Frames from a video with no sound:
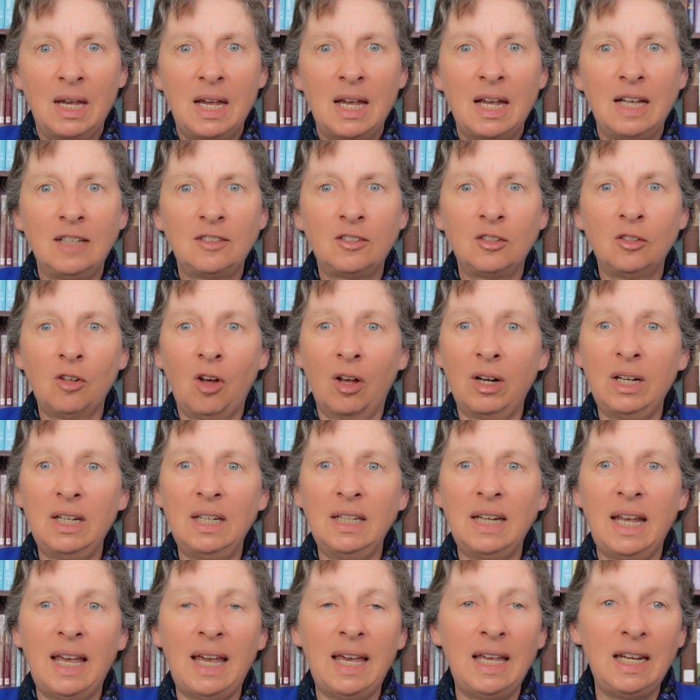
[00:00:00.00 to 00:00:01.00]
It's not
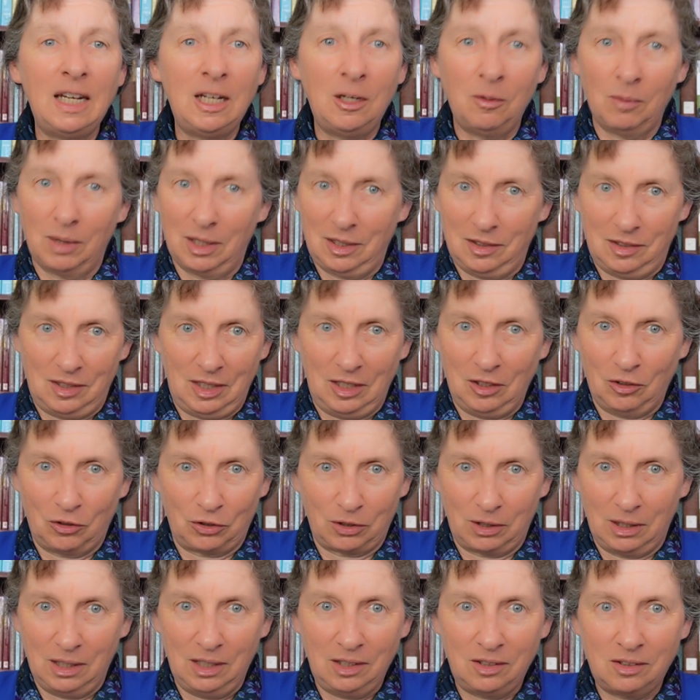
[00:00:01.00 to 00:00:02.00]
in anyone's
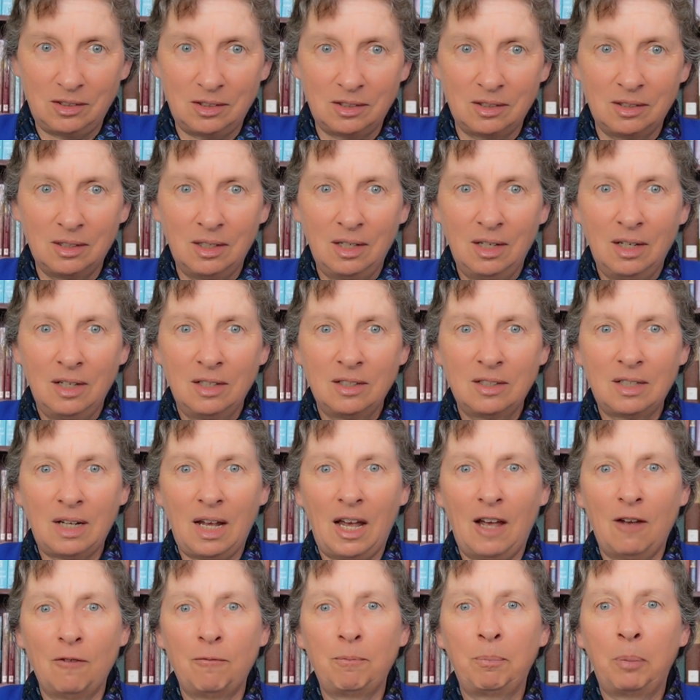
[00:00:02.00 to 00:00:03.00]
interests to
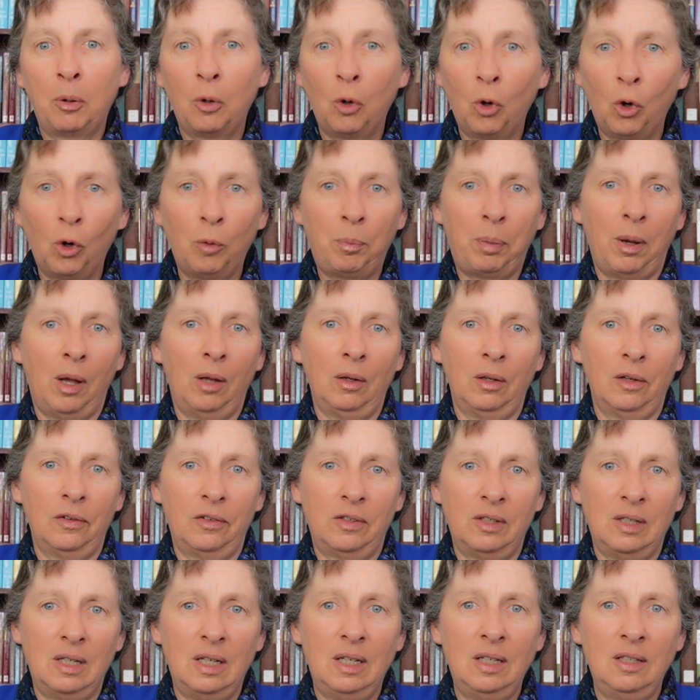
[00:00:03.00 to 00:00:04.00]
have poor
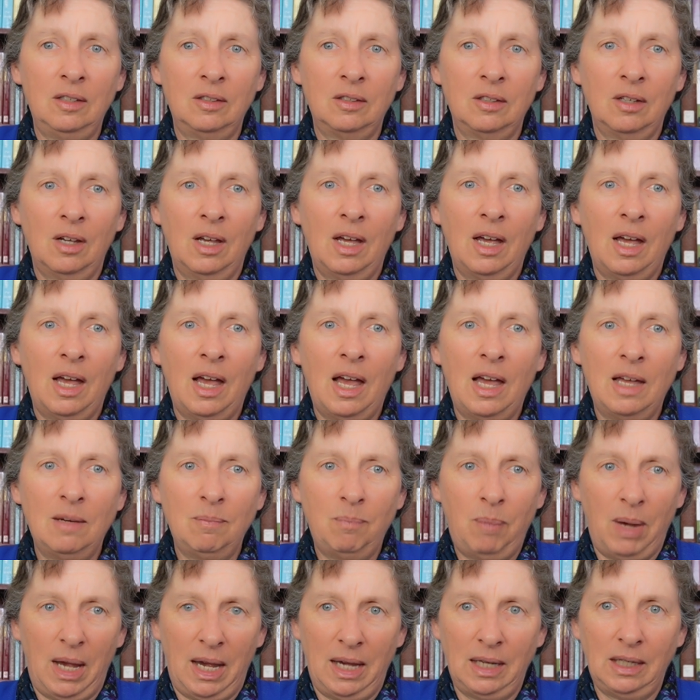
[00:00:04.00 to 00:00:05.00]
policies
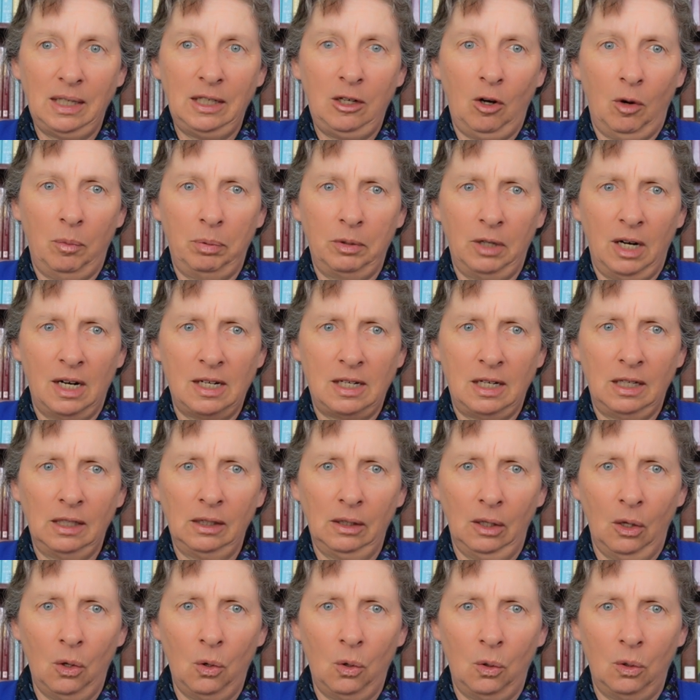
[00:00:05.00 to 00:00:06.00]
and badly
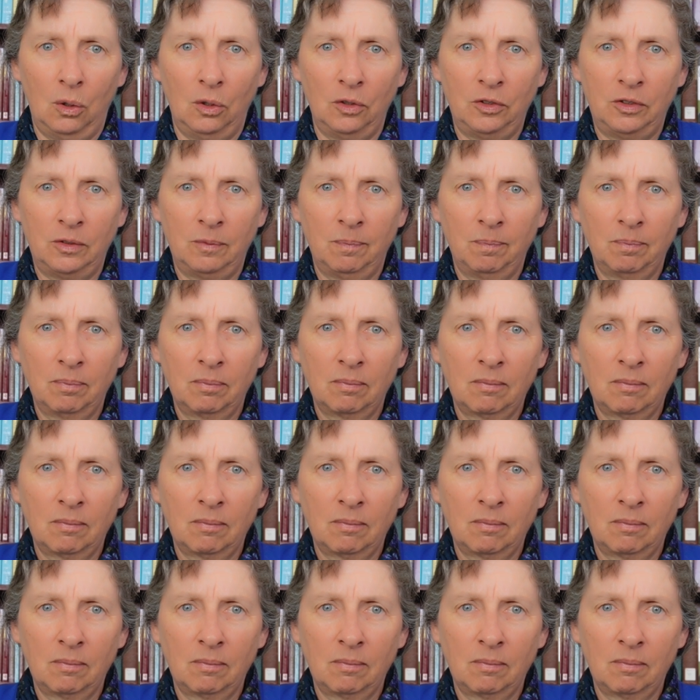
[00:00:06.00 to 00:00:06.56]
operating laws.